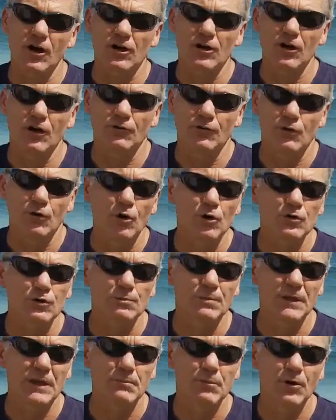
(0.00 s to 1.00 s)
knock over older
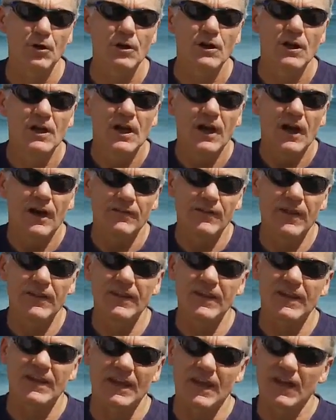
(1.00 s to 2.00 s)
people, and then
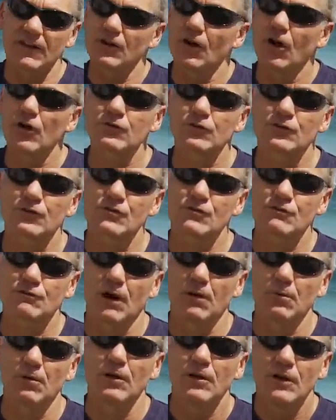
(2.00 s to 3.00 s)
they can get in all sorts of
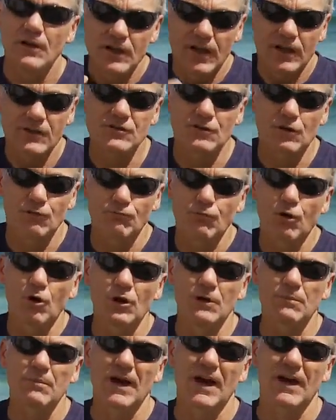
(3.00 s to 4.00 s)
trouble and start
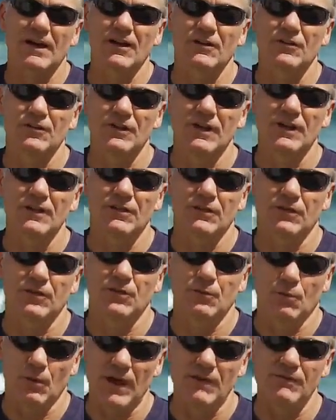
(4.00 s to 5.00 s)
rolling back underneath
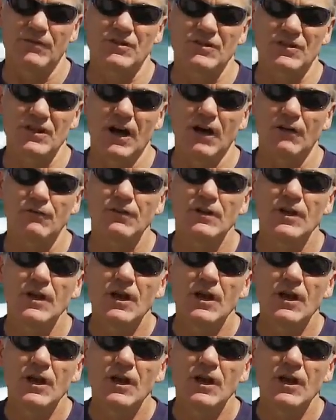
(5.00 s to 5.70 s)
the wave itself.